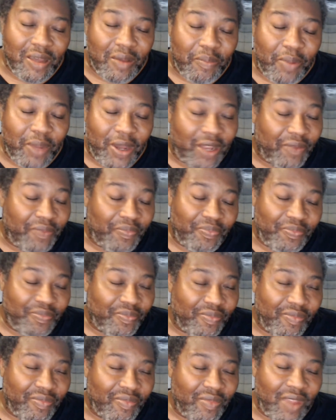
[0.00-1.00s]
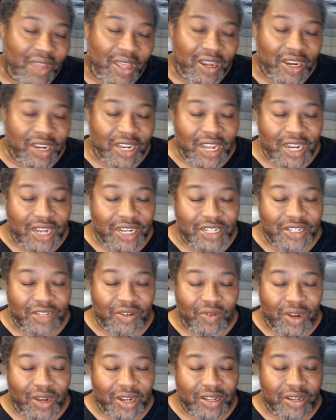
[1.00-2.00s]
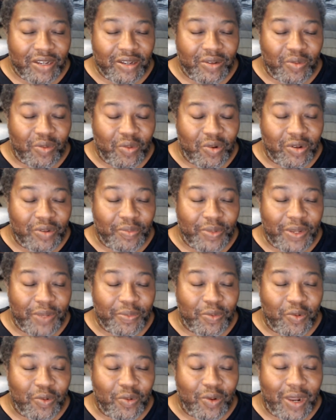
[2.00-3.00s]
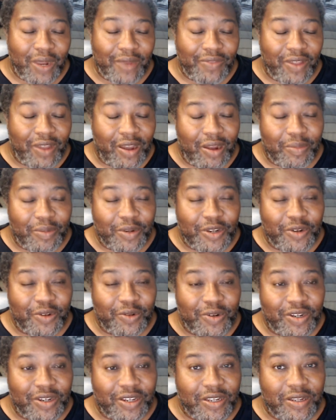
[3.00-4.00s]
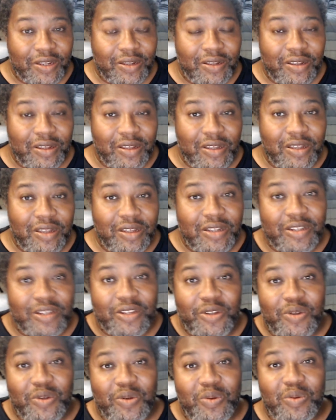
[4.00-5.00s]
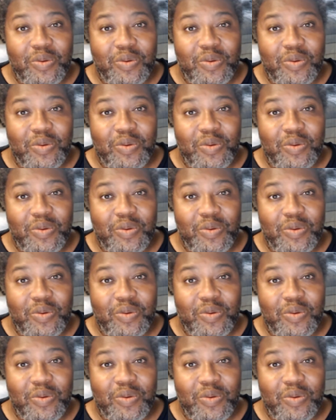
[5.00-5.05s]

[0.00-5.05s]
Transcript: But none of that is directed towards people who have the opportunity to